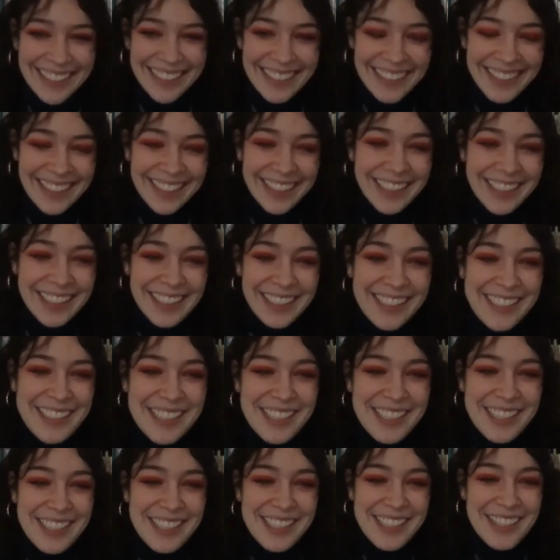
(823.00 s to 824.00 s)
Yeah.
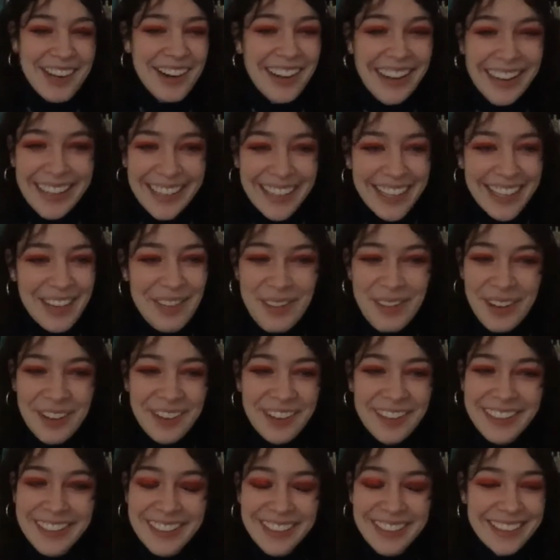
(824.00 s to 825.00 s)
Sorry. Keep
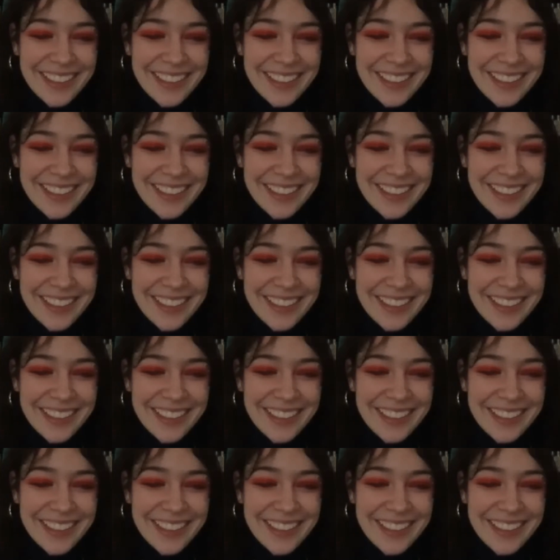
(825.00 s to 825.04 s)
going.